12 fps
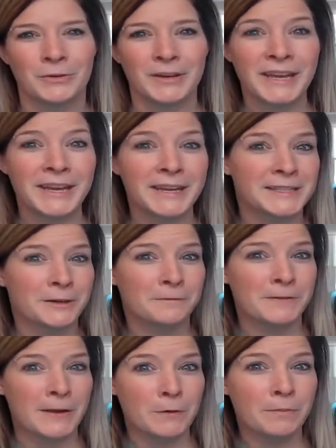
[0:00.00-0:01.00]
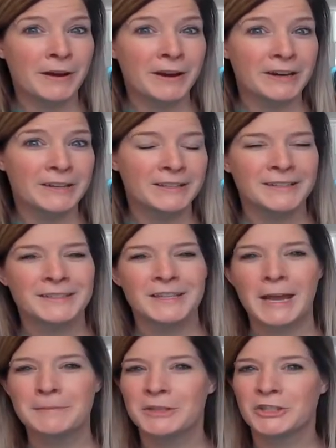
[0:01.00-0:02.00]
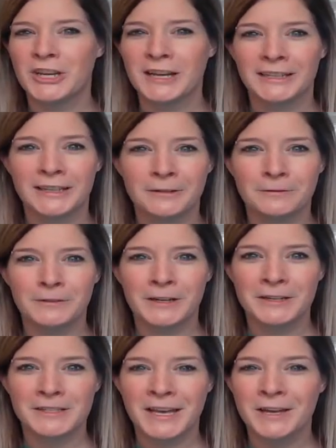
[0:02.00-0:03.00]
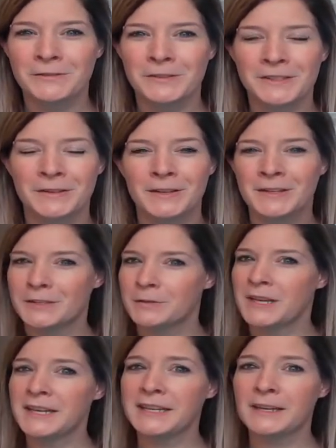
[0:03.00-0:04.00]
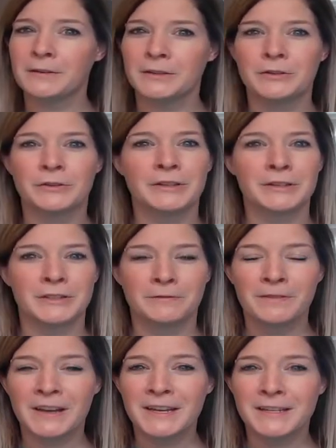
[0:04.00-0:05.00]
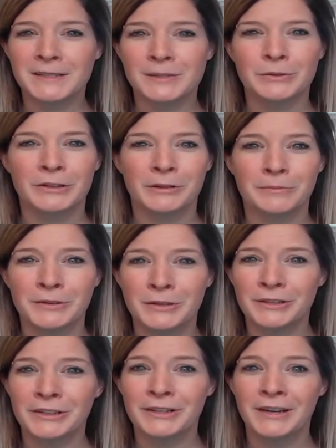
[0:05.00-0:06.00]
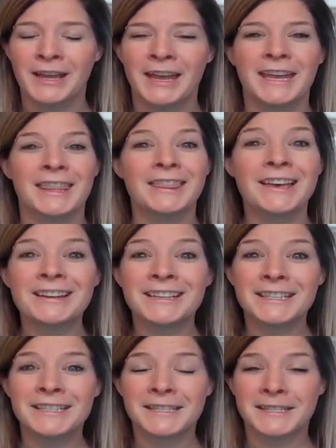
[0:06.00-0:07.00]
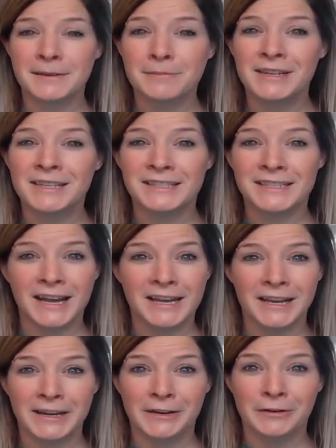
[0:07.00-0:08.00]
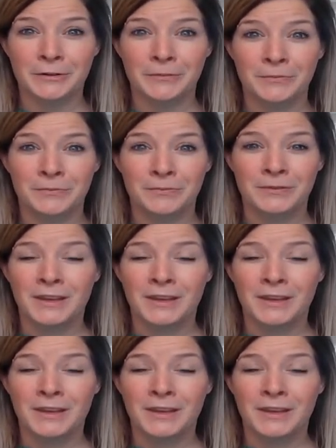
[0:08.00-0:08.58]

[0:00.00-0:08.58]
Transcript: Okay, it's our favorite part, time to check it out for ourselves. So take out your device or computer and log into simbi.io.